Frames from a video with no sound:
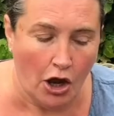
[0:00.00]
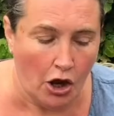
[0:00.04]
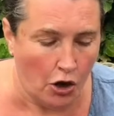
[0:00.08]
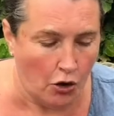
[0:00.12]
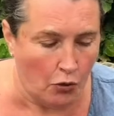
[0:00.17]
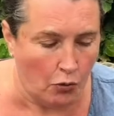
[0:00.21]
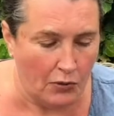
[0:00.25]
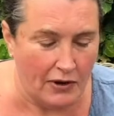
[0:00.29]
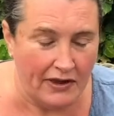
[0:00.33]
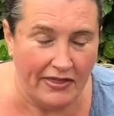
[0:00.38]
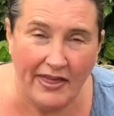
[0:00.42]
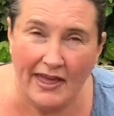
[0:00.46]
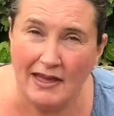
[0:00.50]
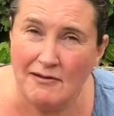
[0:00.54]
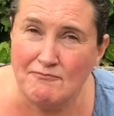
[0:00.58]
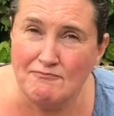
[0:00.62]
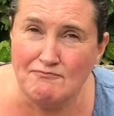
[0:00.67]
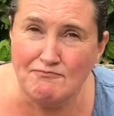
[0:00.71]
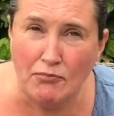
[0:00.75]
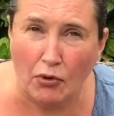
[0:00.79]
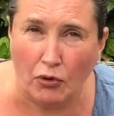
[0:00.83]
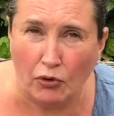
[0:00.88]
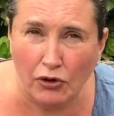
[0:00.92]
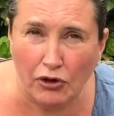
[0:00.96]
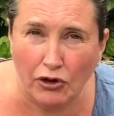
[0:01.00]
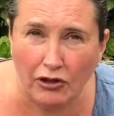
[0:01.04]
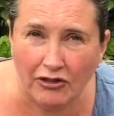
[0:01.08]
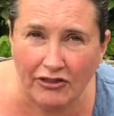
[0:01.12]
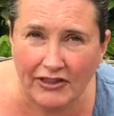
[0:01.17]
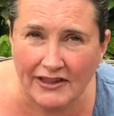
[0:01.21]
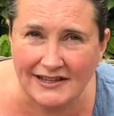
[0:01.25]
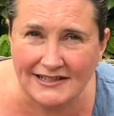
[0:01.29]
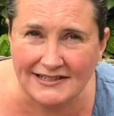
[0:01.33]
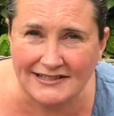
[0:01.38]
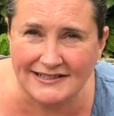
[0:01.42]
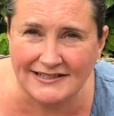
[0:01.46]
We then boil
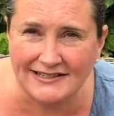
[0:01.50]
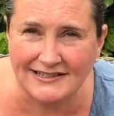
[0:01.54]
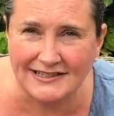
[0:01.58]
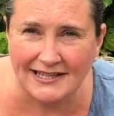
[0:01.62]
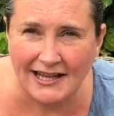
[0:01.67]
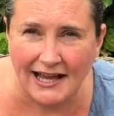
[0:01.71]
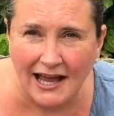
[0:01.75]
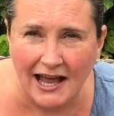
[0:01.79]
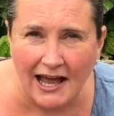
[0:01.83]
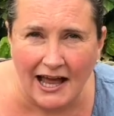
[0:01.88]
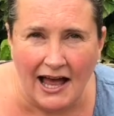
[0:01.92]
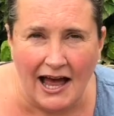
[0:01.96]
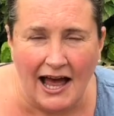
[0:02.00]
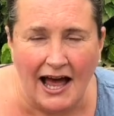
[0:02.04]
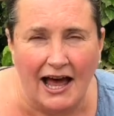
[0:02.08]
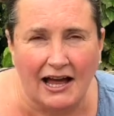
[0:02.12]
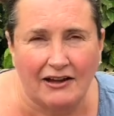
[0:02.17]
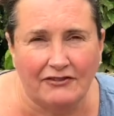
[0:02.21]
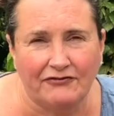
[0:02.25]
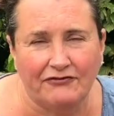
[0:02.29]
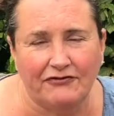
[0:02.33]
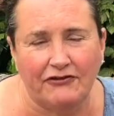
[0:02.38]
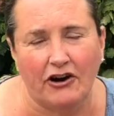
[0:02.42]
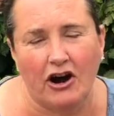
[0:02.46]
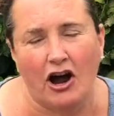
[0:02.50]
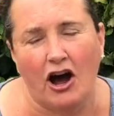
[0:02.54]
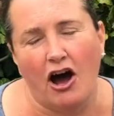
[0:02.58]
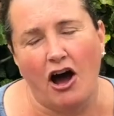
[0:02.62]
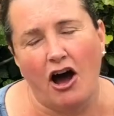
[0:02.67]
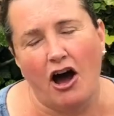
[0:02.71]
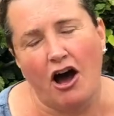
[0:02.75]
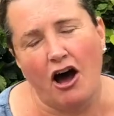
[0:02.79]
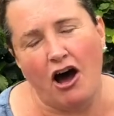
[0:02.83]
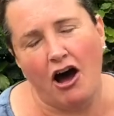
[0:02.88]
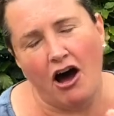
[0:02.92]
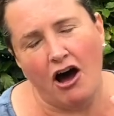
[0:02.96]
this for a
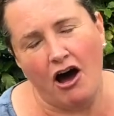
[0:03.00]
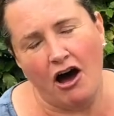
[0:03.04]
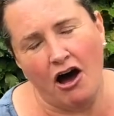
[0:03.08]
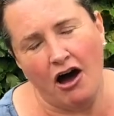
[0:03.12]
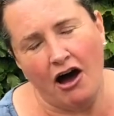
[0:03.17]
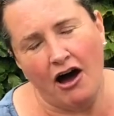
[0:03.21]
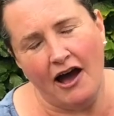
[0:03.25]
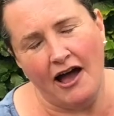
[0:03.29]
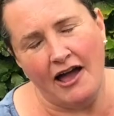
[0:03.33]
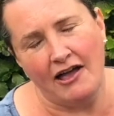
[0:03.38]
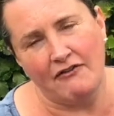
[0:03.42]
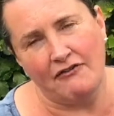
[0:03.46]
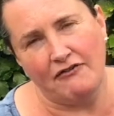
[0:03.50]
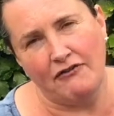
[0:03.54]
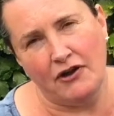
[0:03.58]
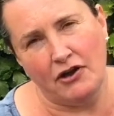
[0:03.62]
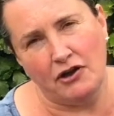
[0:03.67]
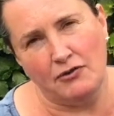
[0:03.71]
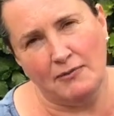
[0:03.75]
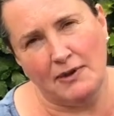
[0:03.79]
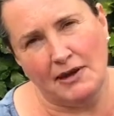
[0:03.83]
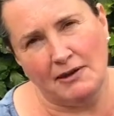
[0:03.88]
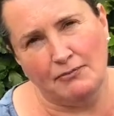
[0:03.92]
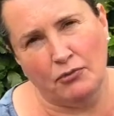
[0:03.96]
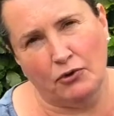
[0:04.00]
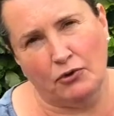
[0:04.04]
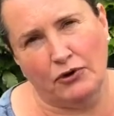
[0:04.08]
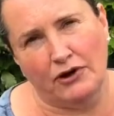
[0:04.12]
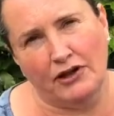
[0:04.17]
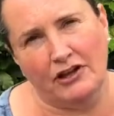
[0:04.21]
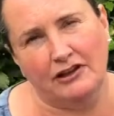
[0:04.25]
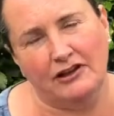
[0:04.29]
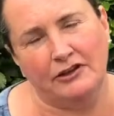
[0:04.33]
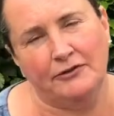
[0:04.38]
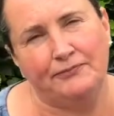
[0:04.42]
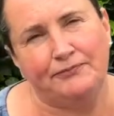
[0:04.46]
high foaming
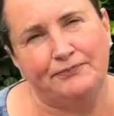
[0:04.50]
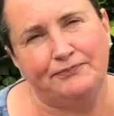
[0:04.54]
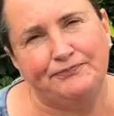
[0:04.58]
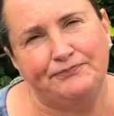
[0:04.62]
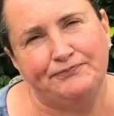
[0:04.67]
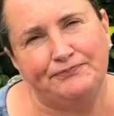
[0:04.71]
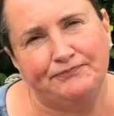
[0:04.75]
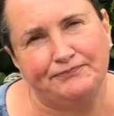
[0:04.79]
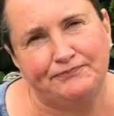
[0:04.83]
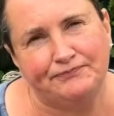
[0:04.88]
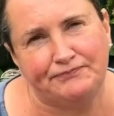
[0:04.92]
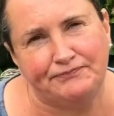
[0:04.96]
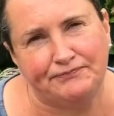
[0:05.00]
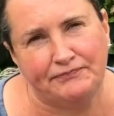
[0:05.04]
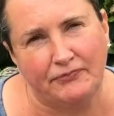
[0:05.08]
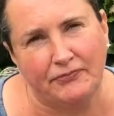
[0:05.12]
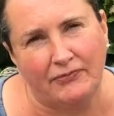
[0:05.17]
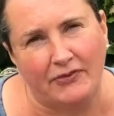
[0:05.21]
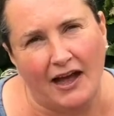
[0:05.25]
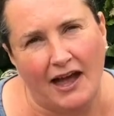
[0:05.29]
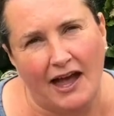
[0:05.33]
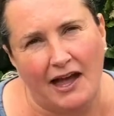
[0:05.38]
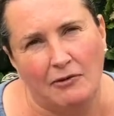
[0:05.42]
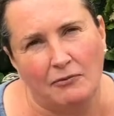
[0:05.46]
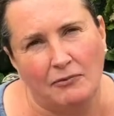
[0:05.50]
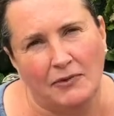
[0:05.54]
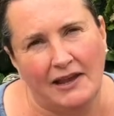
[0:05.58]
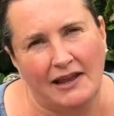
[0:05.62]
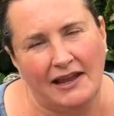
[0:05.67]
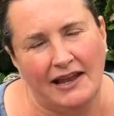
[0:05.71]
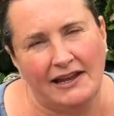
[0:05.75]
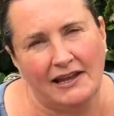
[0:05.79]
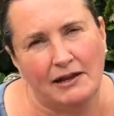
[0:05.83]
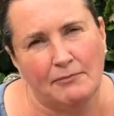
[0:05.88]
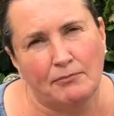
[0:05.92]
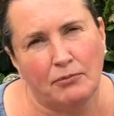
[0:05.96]
boil, and we
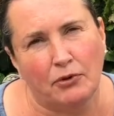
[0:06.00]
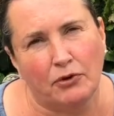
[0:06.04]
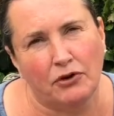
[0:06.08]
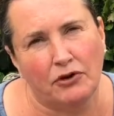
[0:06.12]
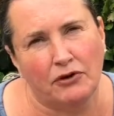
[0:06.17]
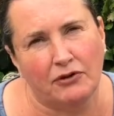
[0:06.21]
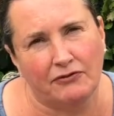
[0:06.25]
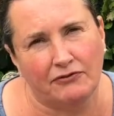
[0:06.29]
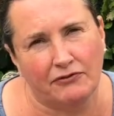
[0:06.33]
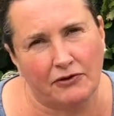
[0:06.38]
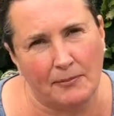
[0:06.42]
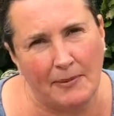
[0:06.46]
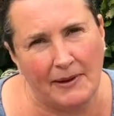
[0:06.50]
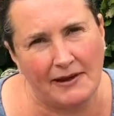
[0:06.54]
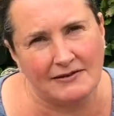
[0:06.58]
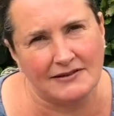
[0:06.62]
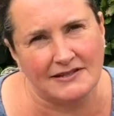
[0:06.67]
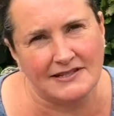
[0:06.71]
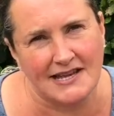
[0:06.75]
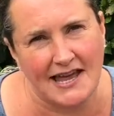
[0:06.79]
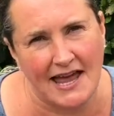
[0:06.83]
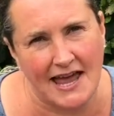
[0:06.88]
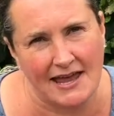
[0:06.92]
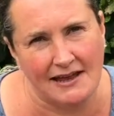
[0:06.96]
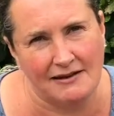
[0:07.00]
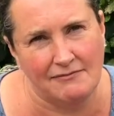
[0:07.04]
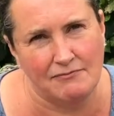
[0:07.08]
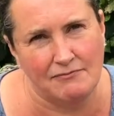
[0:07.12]
let it boil for about 10